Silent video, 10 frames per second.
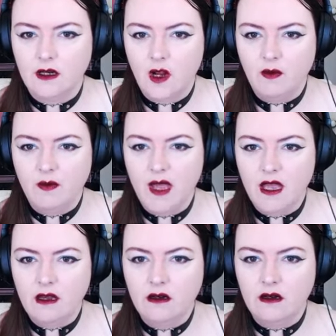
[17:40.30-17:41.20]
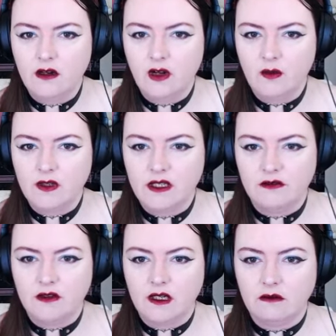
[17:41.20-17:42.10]
No more pain, no more
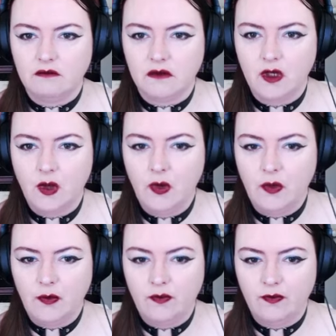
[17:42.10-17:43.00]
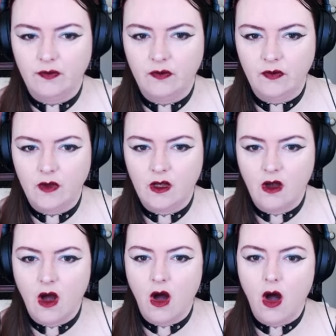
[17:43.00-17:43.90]
suffering. Cool.
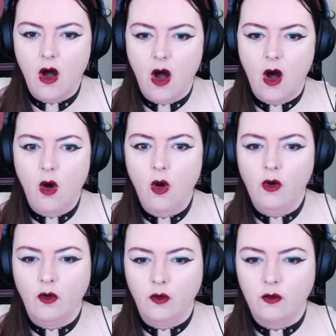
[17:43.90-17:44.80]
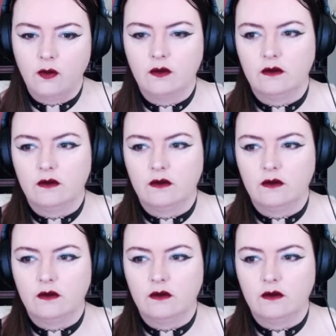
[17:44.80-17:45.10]
Oh.